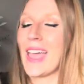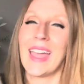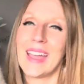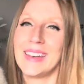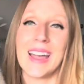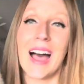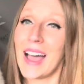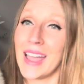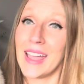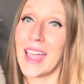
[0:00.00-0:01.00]
And
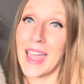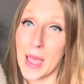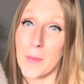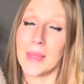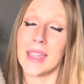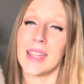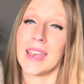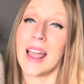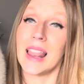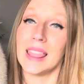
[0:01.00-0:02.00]
I am in
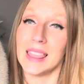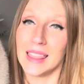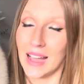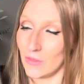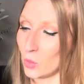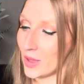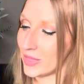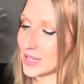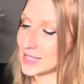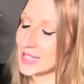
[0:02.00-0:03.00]
love with
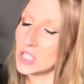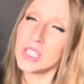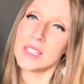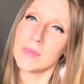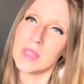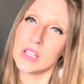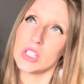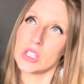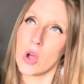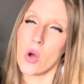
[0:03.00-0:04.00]
this. It's just something
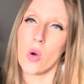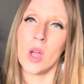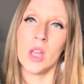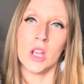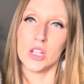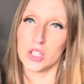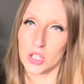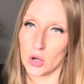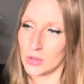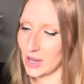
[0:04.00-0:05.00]
so,
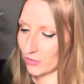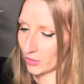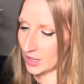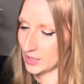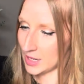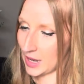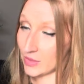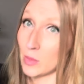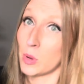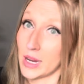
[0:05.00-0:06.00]
so different. And
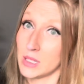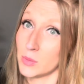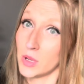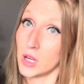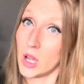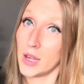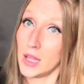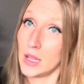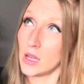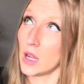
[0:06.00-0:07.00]
the price point on
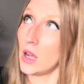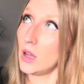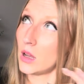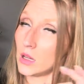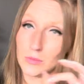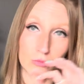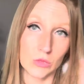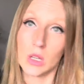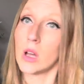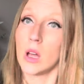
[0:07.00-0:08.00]
it, oh,
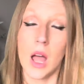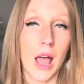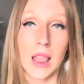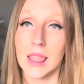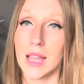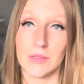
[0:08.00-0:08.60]
love